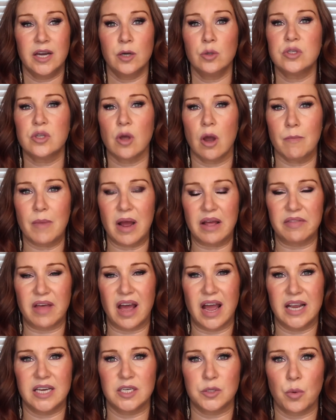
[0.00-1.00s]
And also I'm at
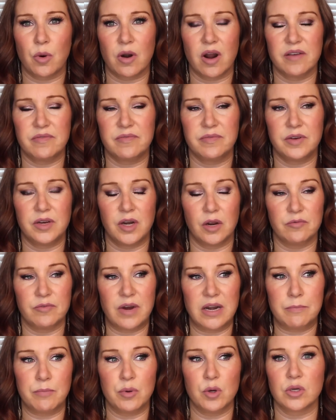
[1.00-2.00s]
that age where I've, you know,
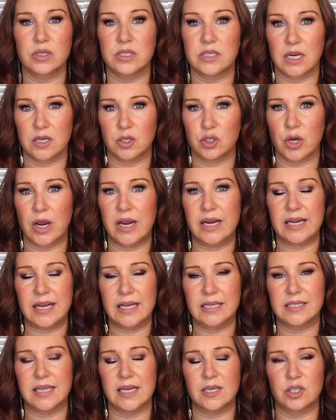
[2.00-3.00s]
read books, done
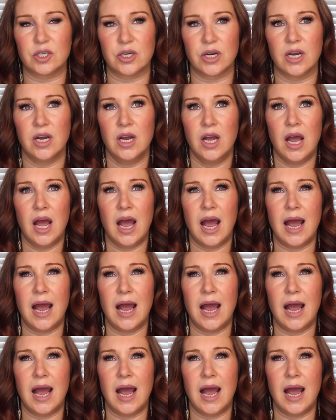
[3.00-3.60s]
training, etc.